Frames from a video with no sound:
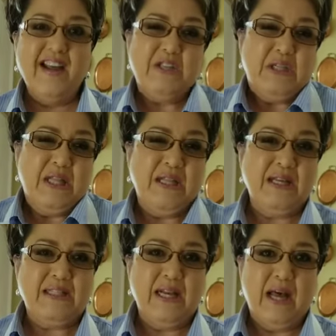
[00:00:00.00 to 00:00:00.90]
I just think
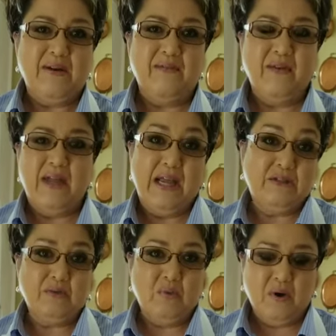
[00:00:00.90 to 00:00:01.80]
that's a lot of
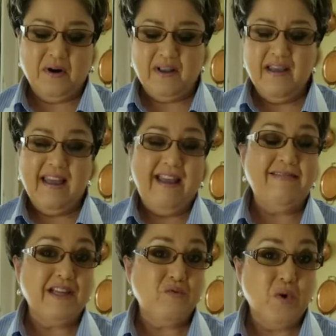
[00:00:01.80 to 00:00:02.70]
extra work,
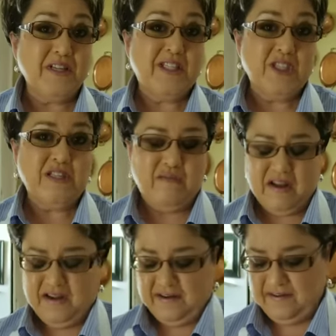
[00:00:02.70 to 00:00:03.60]
and this works just
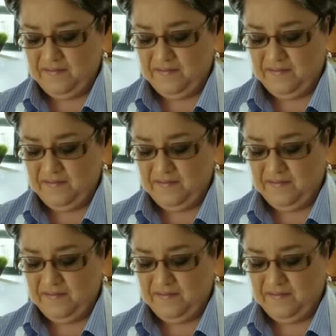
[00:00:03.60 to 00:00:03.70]
fine.